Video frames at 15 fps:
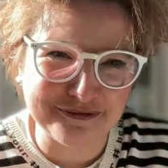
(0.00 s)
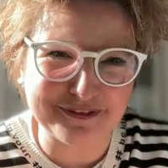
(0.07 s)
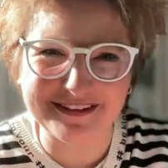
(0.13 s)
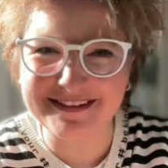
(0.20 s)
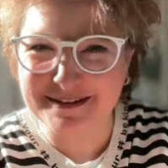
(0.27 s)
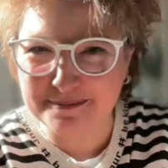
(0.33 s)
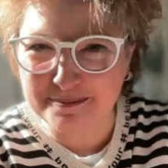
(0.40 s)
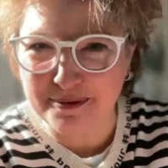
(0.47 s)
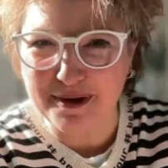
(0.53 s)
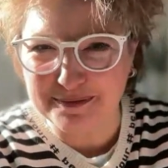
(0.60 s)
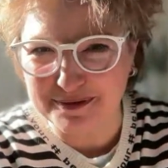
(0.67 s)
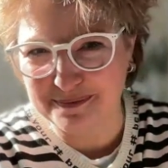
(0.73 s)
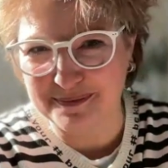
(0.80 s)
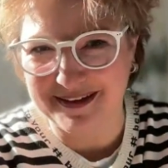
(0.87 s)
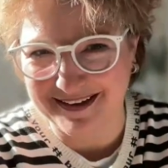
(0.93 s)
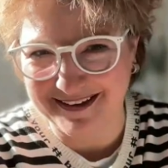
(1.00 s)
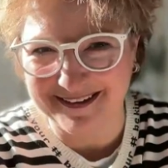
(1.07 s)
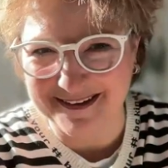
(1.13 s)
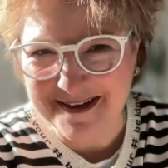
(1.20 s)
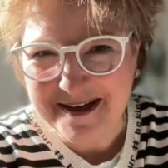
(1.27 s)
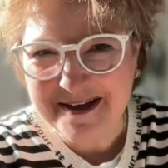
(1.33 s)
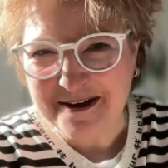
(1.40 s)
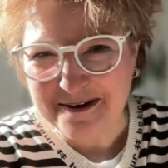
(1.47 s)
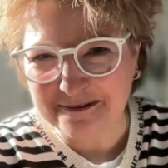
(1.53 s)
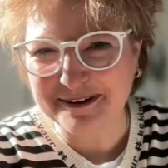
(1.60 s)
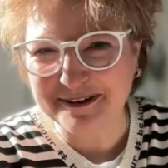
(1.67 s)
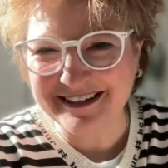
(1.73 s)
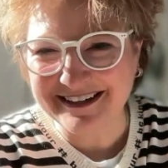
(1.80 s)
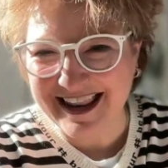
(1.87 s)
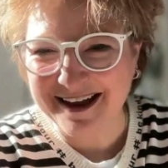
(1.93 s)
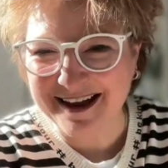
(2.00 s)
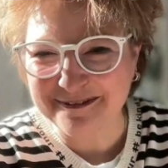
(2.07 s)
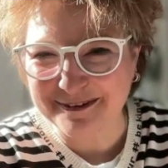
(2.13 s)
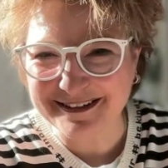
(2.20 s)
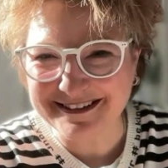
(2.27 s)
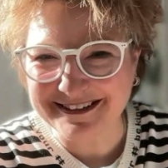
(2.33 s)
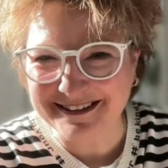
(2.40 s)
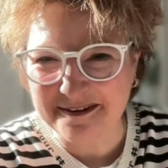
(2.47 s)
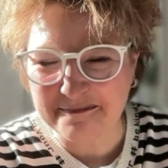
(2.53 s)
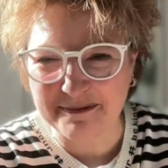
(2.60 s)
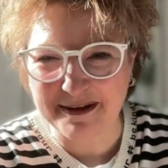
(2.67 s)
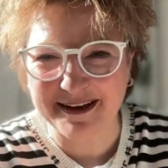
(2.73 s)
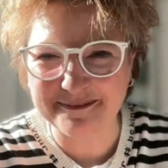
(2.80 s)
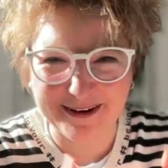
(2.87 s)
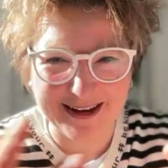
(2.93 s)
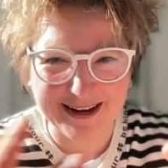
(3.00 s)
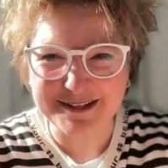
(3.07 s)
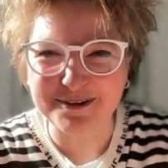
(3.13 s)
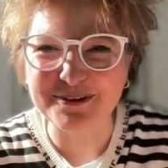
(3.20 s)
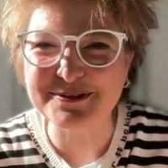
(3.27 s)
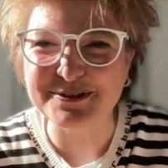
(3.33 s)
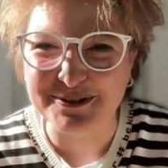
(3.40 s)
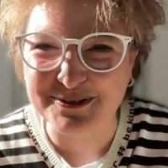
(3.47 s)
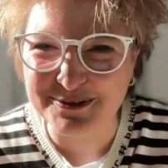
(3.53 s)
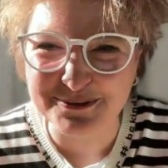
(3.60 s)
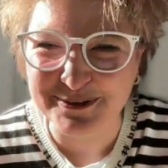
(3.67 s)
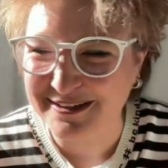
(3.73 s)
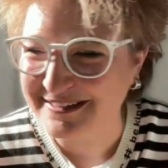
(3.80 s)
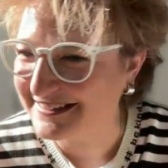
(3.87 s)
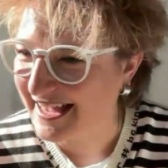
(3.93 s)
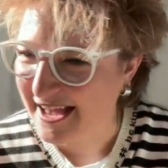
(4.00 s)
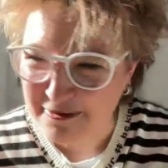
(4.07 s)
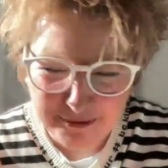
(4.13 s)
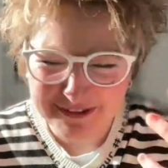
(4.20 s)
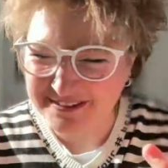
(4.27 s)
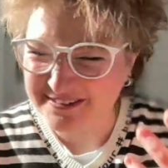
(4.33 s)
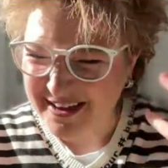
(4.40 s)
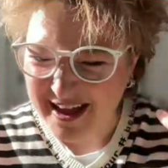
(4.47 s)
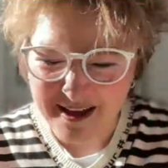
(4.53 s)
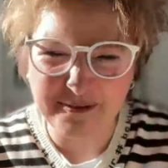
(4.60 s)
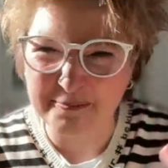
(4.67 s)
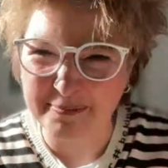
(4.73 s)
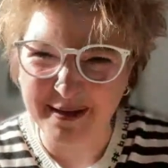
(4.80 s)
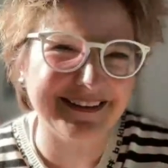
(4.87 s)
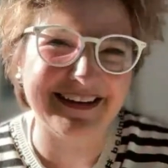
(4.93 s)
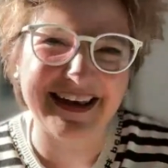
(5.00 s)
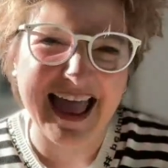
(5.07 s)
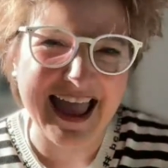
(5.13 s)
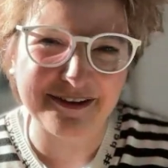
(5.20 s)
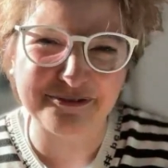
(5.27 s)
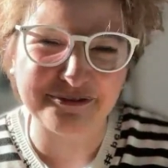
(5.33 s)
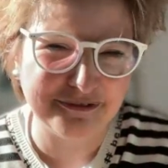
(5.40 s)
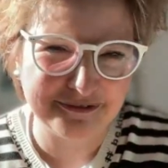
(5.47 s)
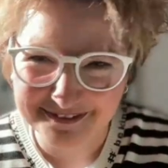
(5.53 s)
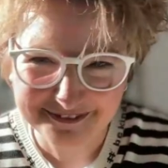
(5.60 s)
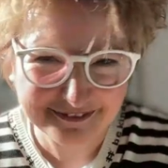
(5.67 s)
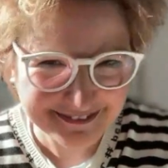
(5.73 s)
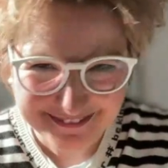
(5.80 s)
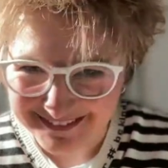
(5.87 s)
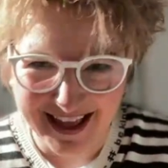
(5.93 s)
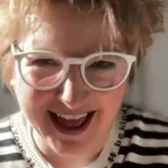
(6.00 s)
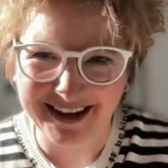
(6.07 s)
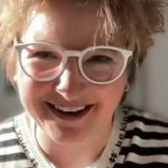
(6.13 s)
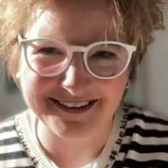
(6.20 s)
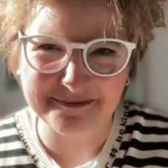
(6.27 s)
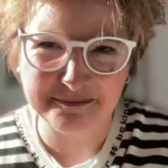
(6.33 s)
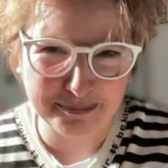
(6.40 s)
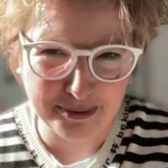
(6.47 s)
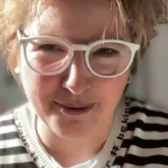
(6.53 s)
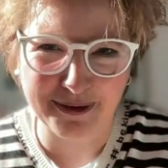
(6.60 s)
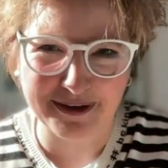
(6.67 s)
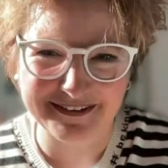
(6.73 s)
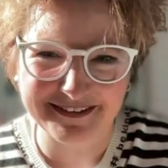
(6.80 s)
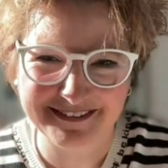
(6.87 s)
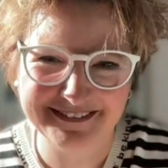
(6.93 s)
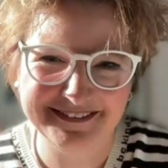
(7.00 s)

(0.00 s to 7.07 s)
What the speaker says: This is perhaps written language, no? But when I talk to you, I say, I wanted to have a better life. Done. Point.